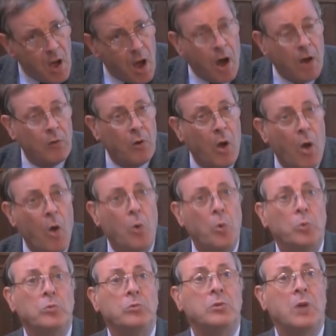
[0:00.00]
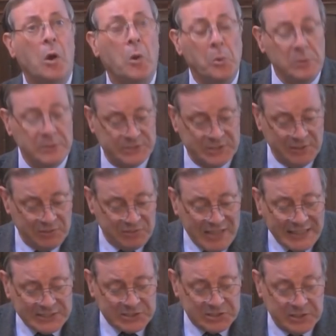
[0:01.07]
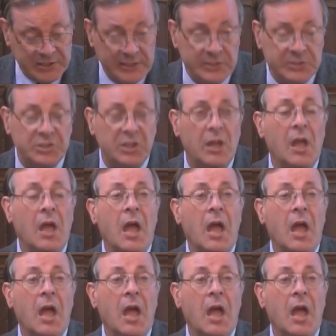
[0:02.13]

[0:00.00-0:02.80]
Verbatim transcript: our own goals and destinies,